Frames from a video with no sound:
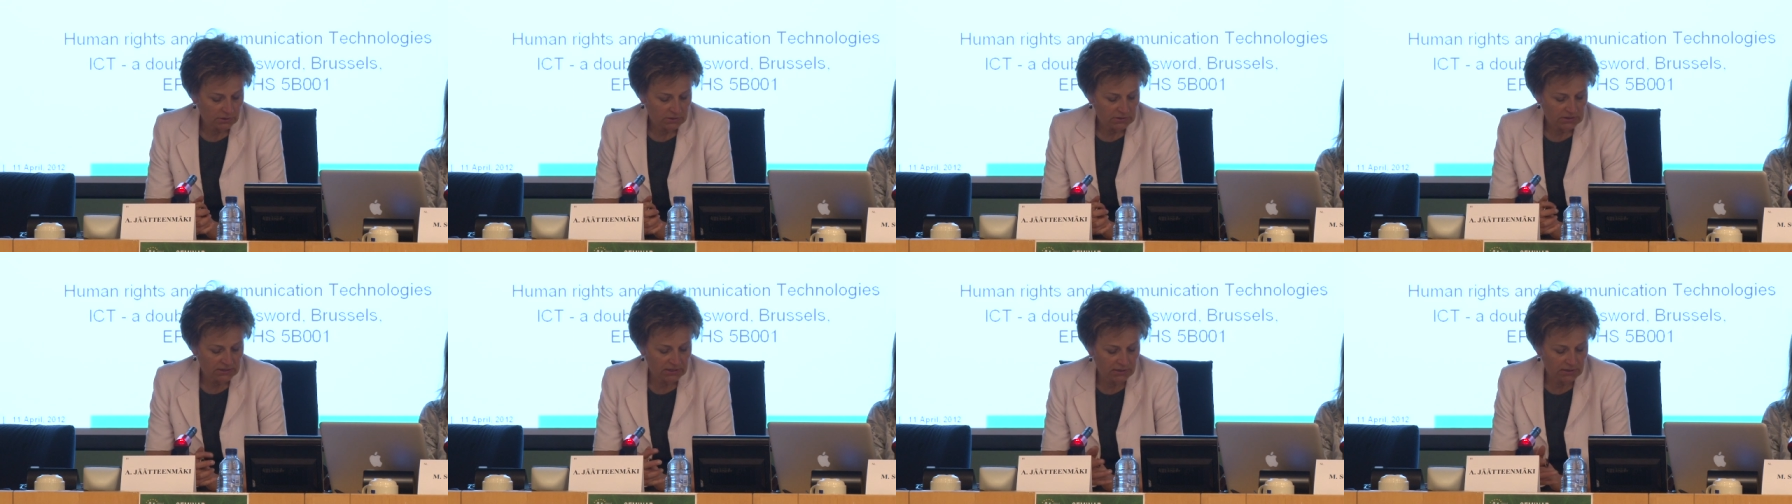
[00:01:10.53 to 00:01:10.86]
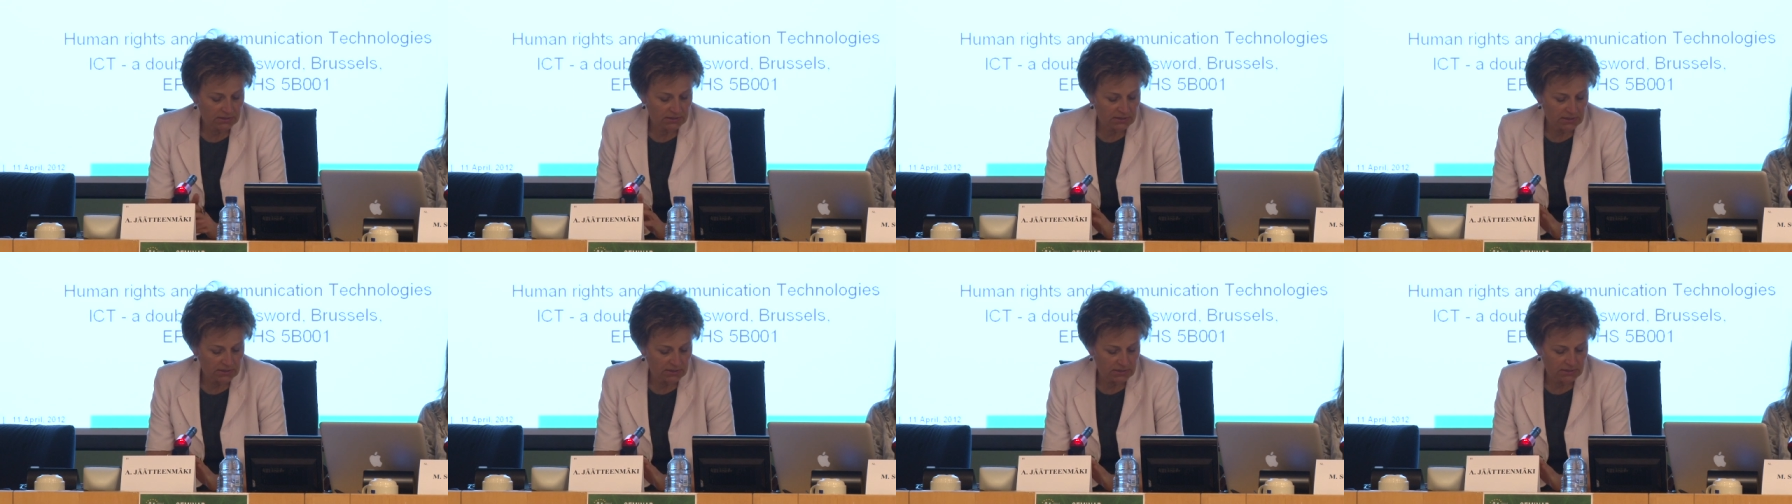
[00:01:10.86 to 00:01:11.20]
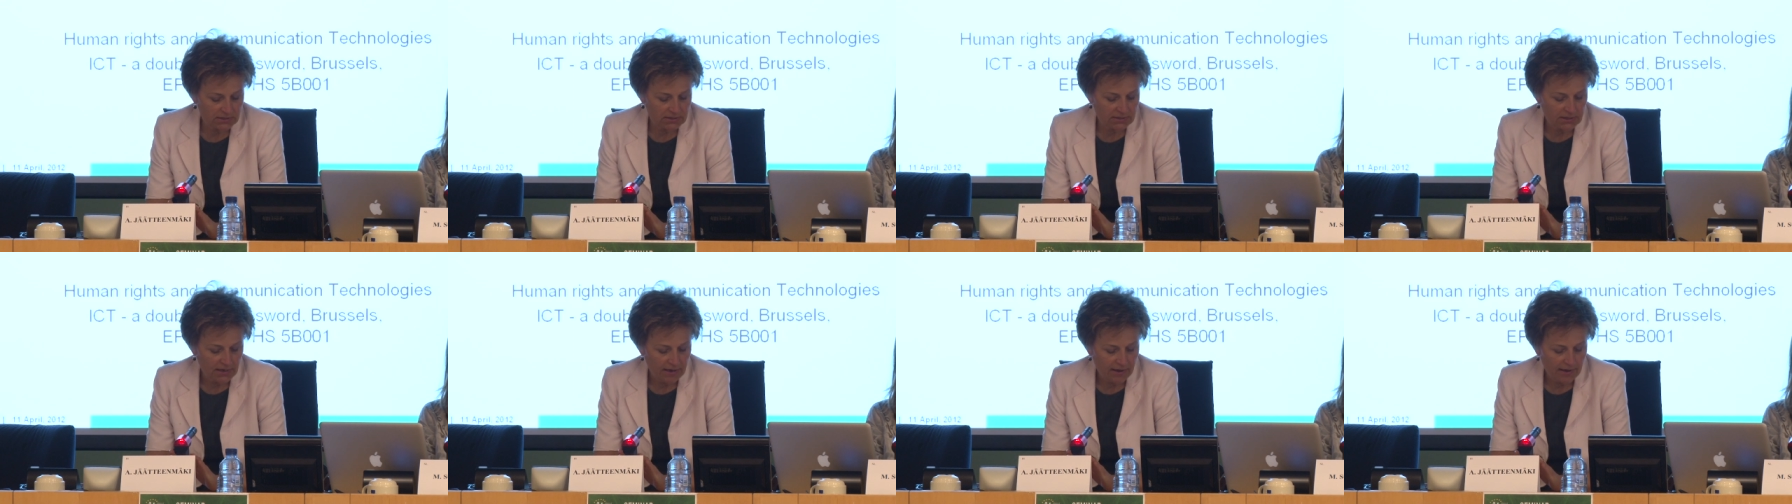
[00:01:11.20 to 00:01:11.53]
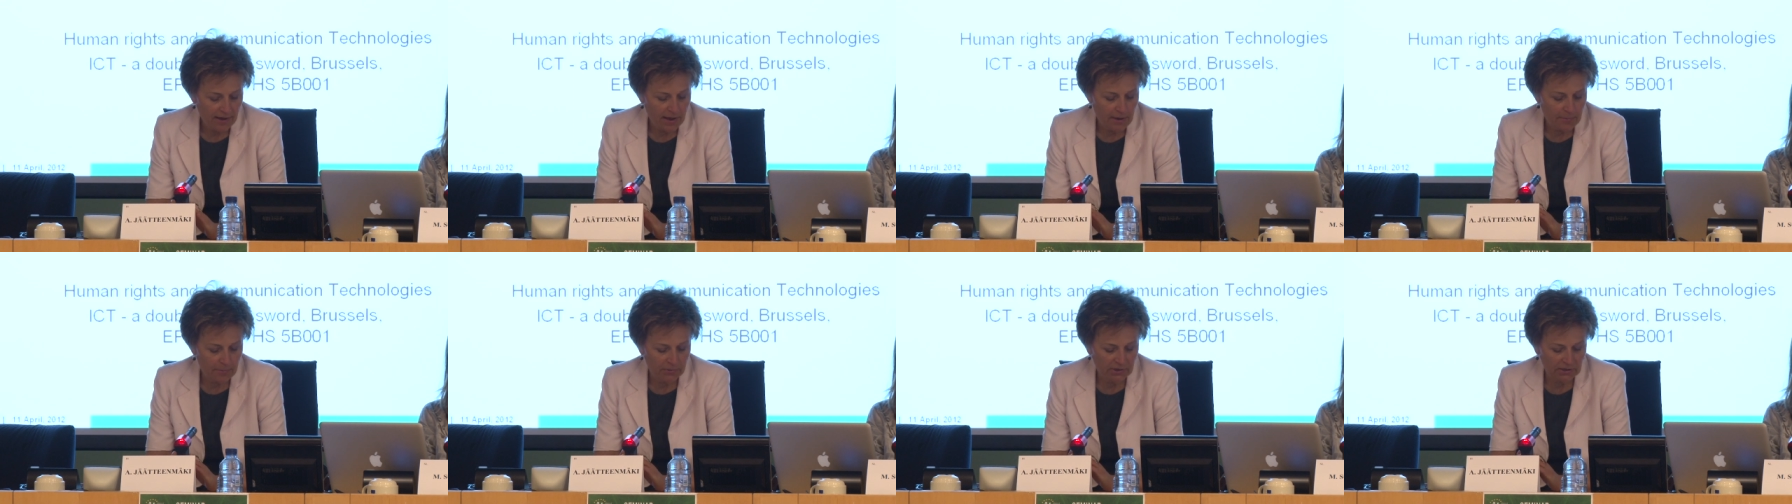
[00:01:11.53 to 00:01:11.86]
citizens
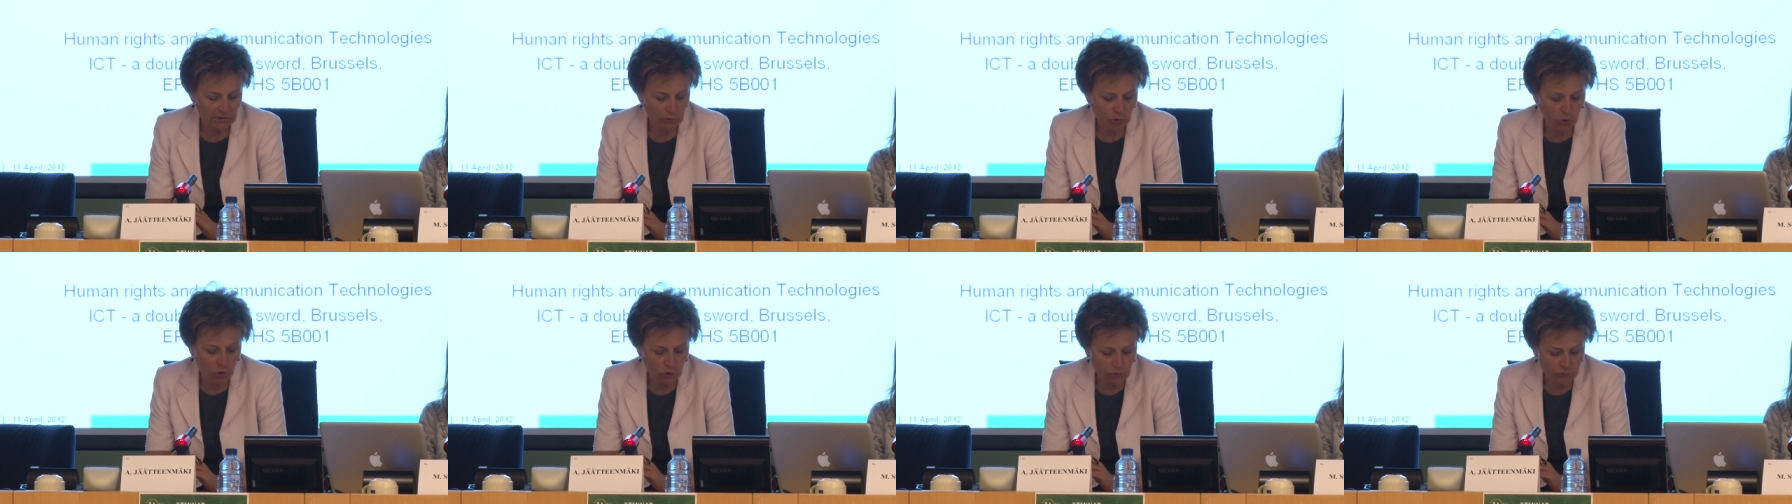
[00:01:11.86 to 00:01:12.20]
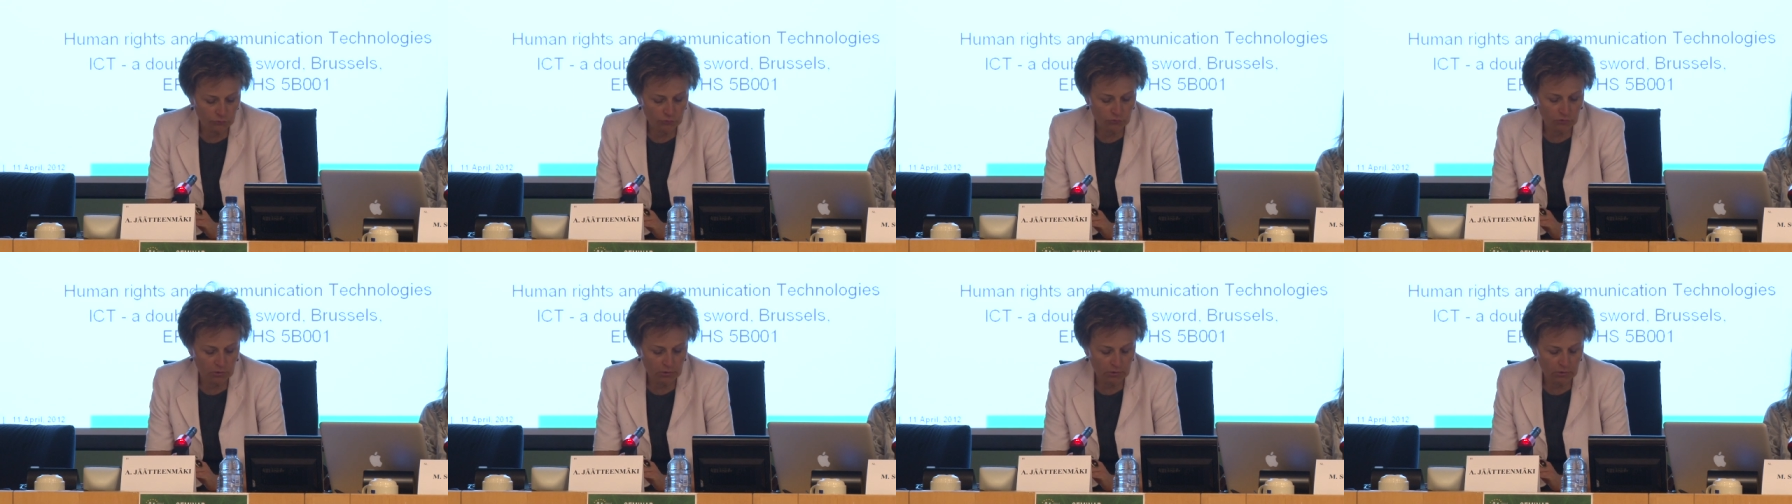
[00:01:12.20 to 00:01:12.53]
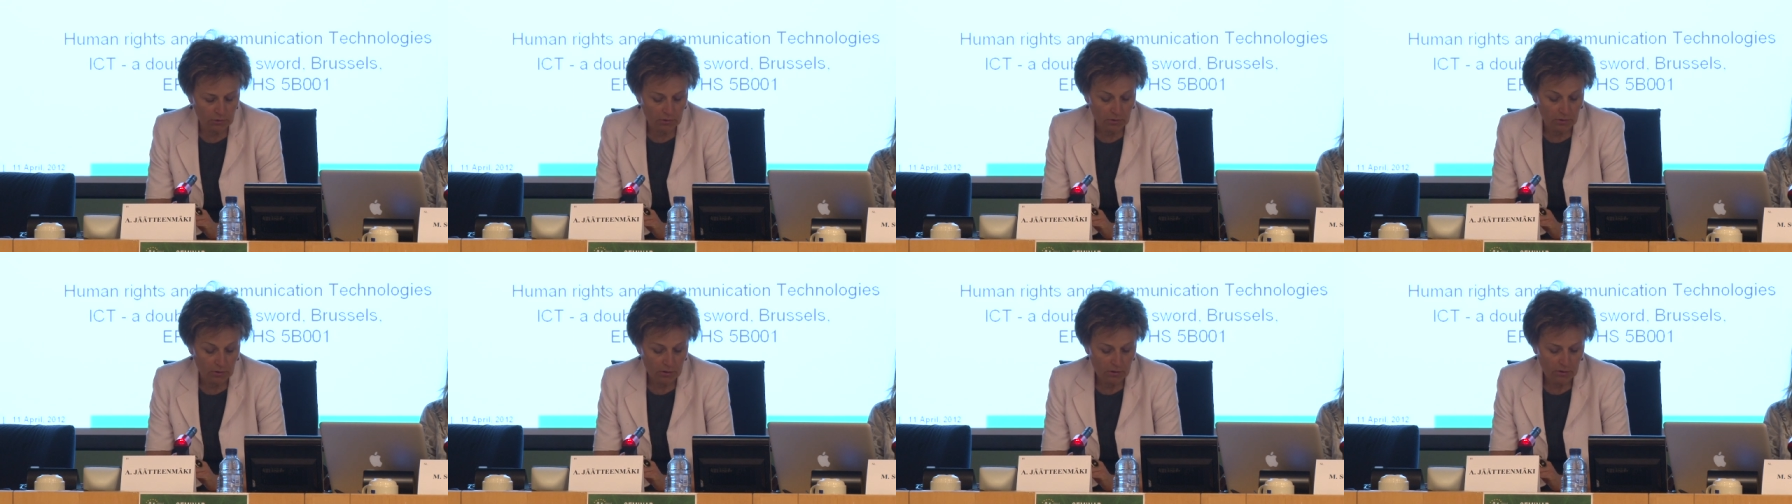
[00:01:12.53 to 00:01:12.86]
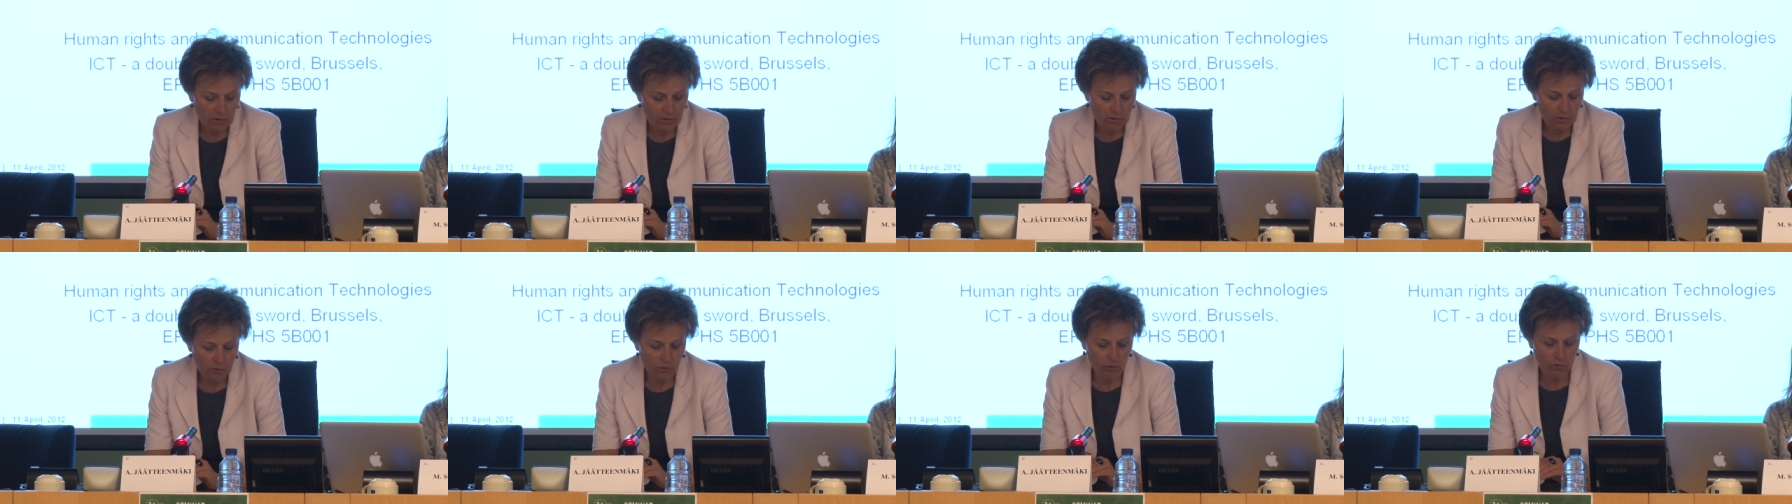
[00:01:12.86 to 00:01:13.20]
have been controlled
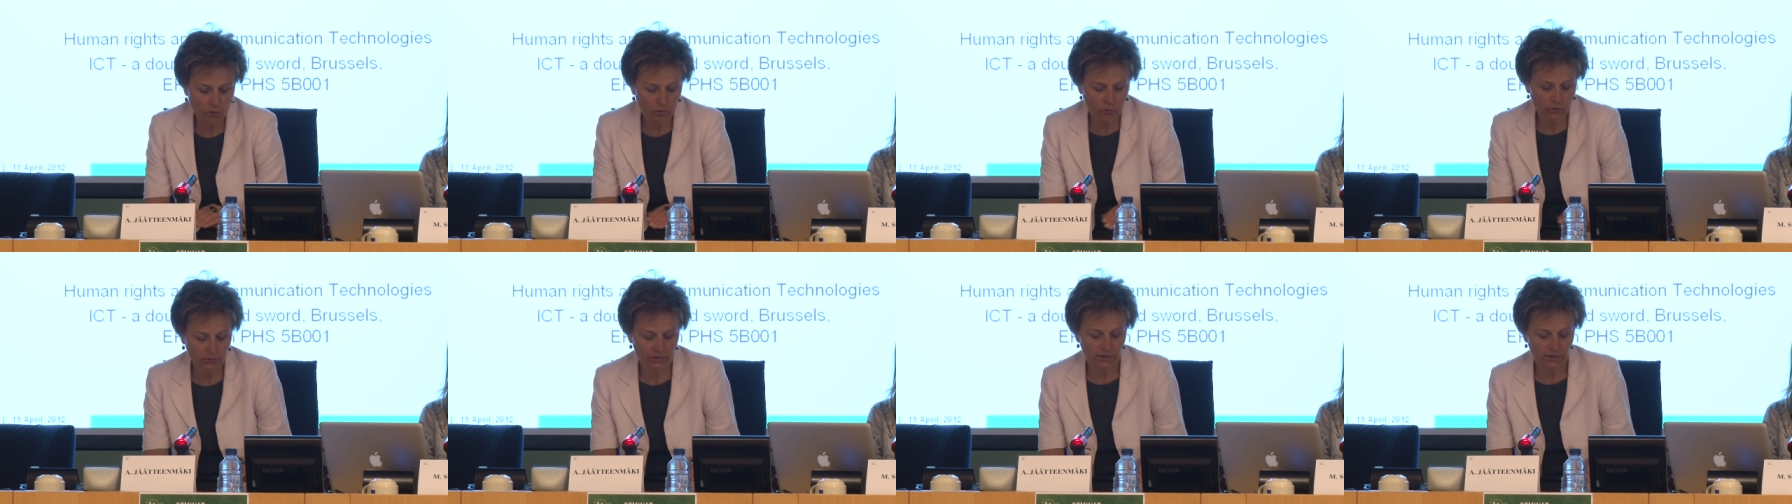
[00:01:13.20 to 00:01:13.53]
or